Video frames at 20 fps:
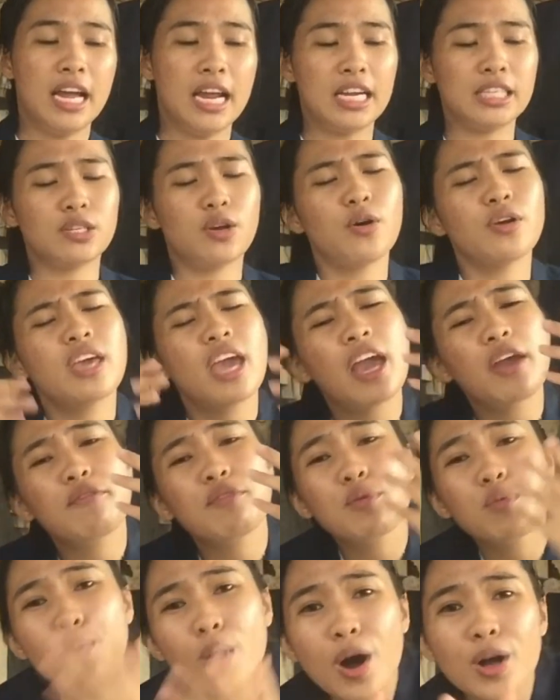It's okay
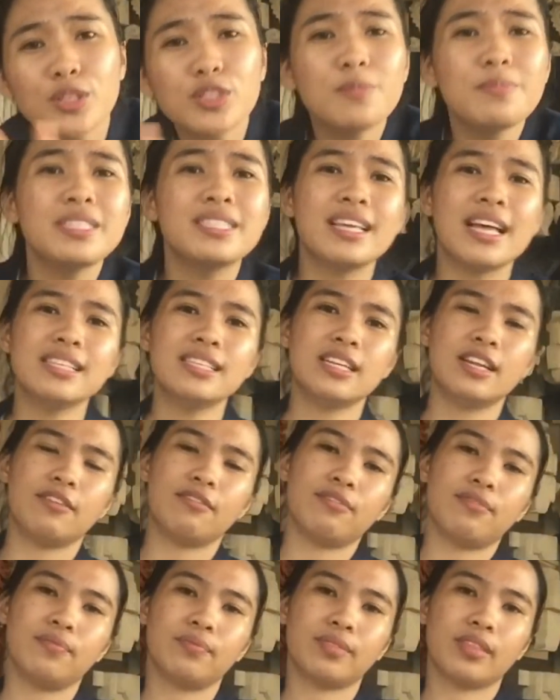if you want to be sensitive.